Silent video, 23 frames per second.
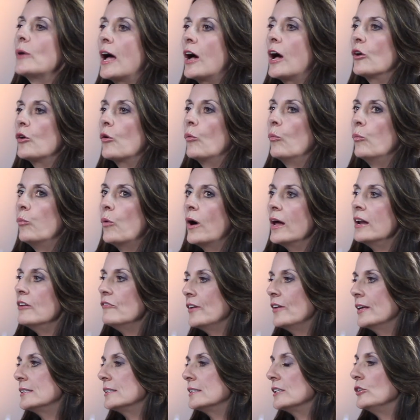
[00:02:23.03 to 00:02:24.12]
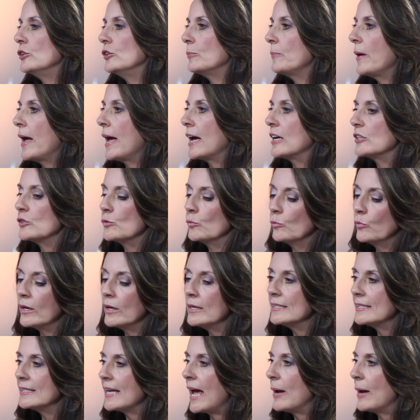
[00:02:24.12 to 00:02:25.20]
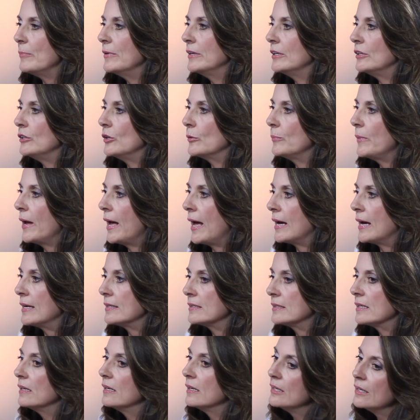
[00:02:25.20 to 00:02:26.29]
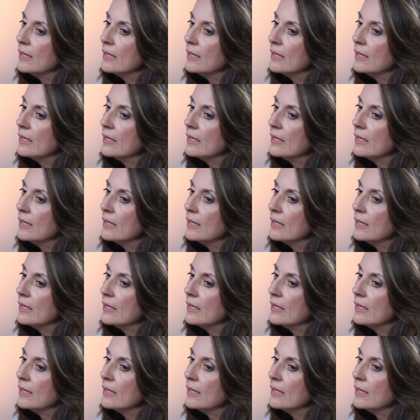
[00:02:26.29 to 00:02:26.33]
out what events in your past, what has happened in your past